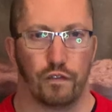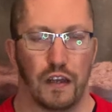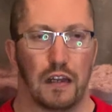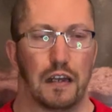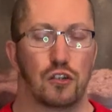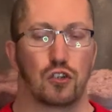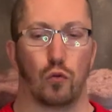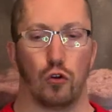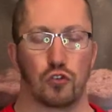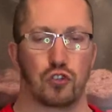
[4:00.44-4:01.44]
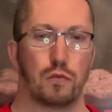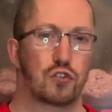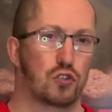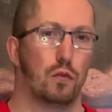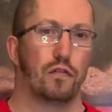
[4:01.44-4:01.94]
feeling towards them as
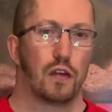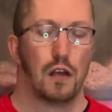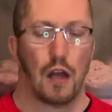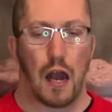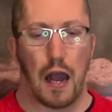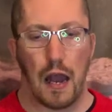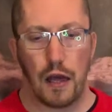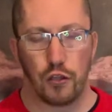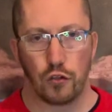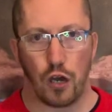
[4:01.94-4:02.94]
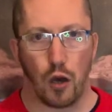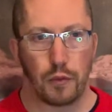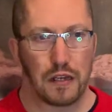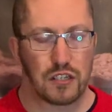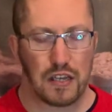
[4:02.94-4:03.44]
some of the other
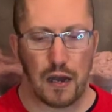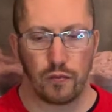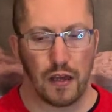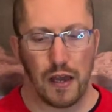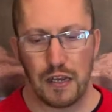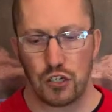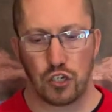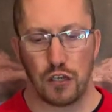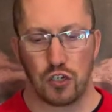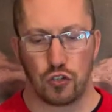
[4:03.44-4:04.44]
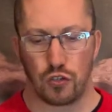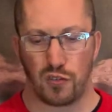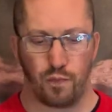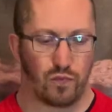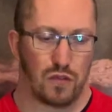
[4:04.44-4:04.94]
hobbyists out there. It's just,
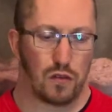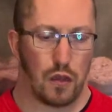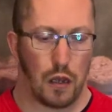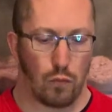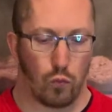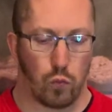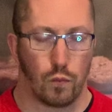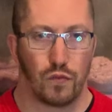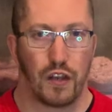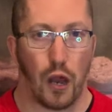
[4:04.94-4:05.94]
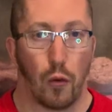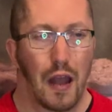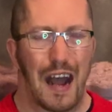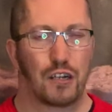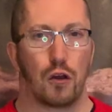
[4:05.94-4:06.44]
you know,
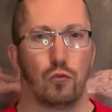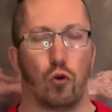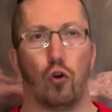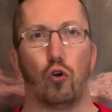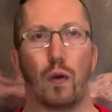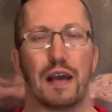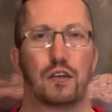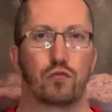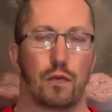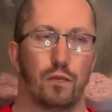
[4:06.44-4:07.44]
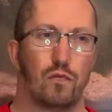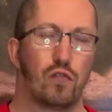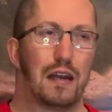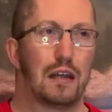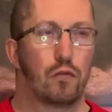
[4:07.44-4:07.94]
I don't always
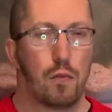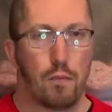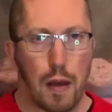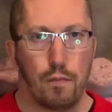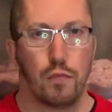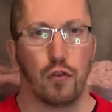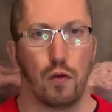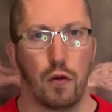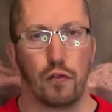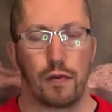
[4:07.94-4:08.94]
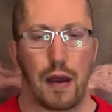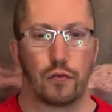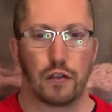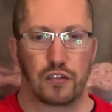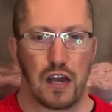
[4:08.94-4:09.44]
really remember them around
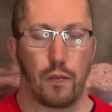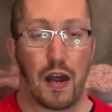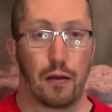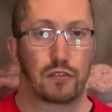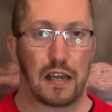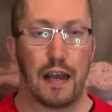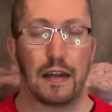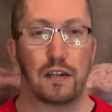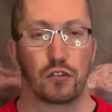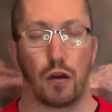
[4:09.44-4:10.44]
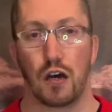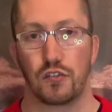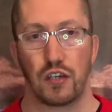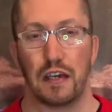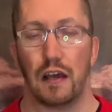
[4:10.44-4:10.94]
the time when I was getting into
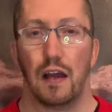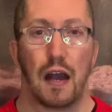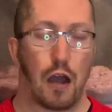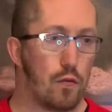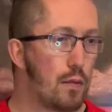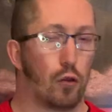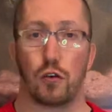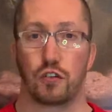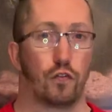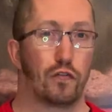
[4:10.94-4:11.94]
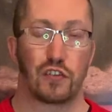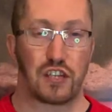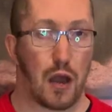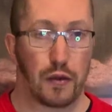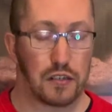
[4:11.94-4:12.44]
RC. I remember lots of other
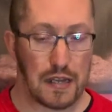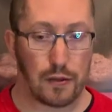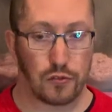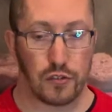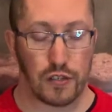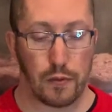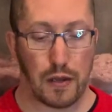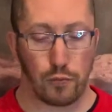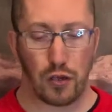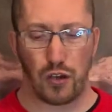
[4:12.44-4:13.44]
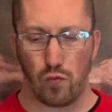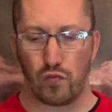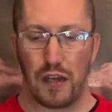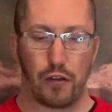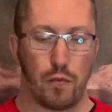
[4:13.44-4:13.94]
Tamiyas out at the same time, but I don't
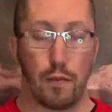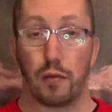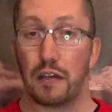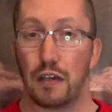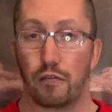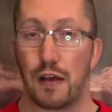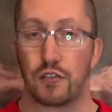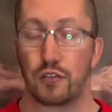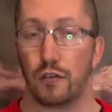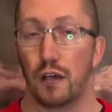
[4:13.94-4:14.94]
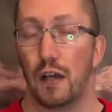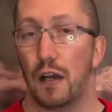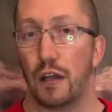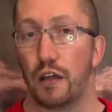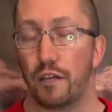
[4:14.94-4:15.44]
really remember the Egress and
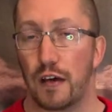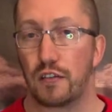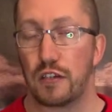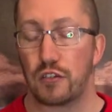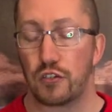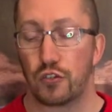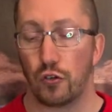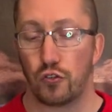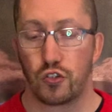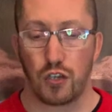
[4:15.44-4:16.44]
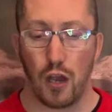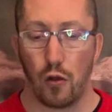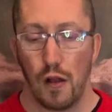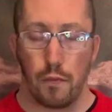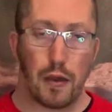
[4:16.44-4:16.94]
the Avantis as such. So
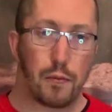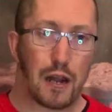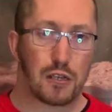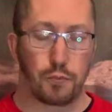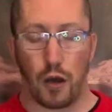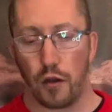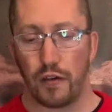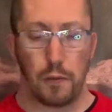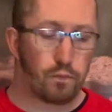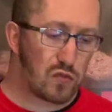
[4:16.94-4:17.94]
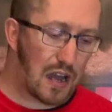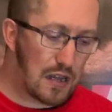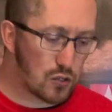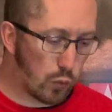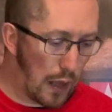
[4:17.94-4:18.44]
maybe that's part of it
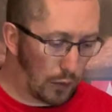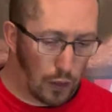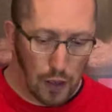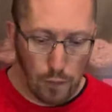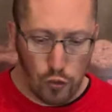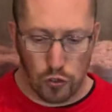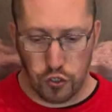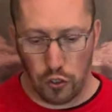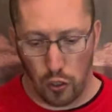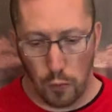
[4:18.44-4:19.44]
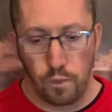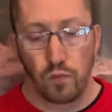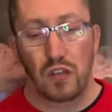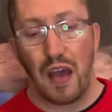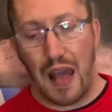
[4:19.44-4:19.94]
as well. I'm not sure.
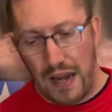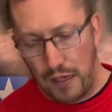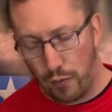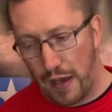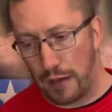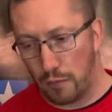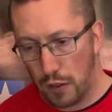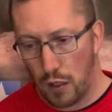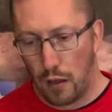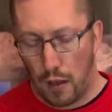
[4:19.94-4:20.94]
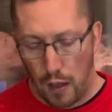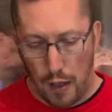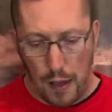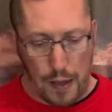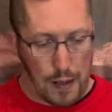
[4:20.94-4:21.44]
Anyway,
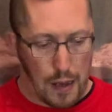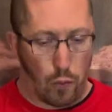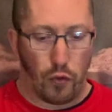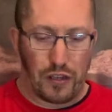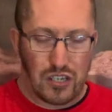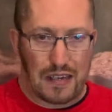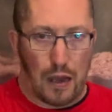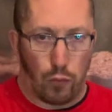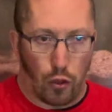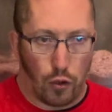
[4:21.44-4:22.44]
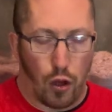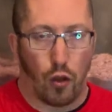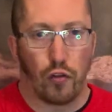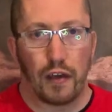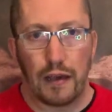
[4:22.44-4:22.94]
I wanted to get one
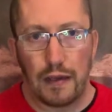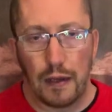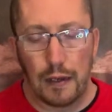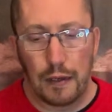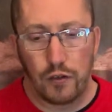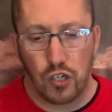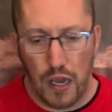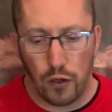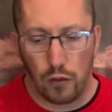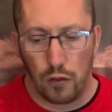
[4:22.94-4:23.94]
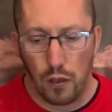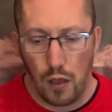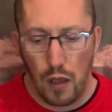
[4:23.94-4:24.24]
on the channel,